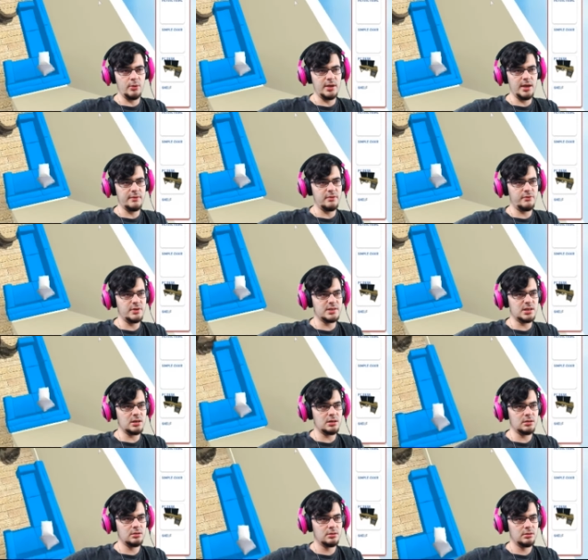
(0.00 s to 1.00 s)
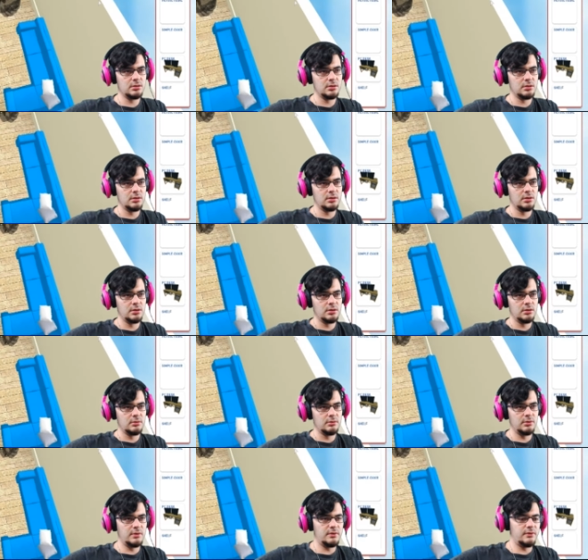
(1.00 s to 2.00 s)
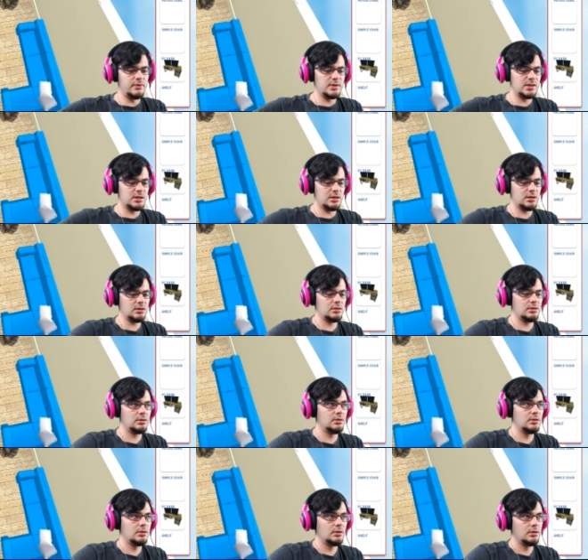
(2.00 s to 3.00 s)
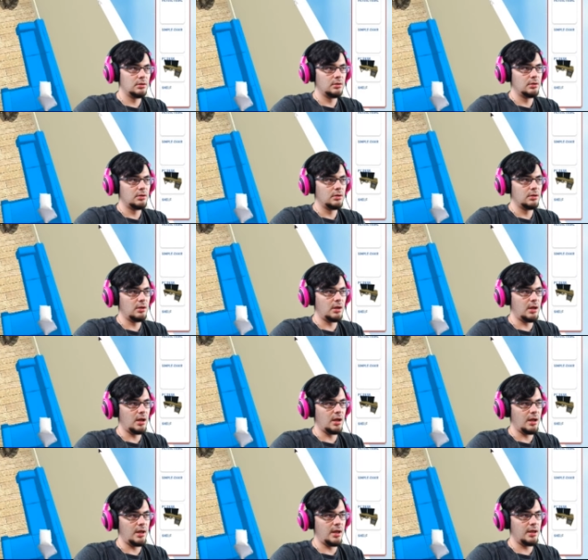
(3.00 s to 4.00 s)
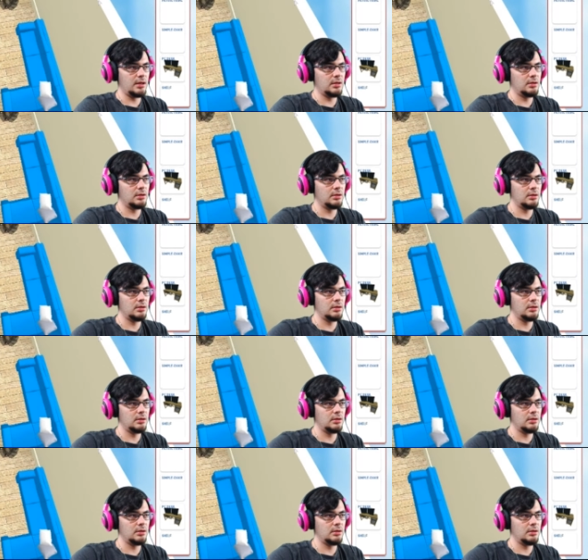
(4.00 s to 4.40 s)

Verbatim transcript: Oh, we have a visitor. We have a visitor. Uh, hey.